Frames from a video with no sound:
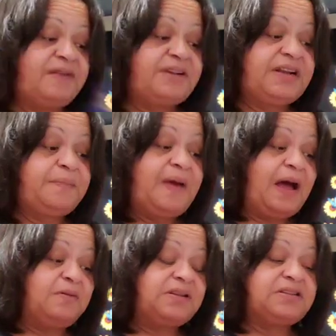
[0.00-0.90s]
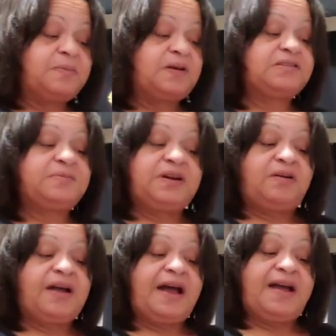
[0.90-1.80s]
you have to get back with this person, but
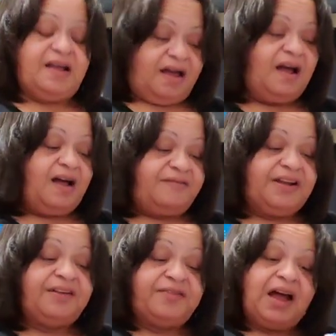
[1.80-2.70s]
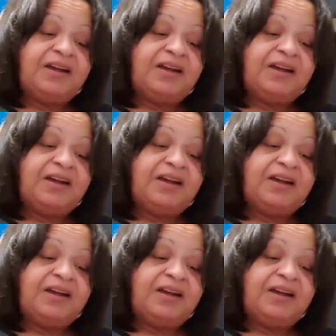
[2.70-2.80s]
okay, I forgive you.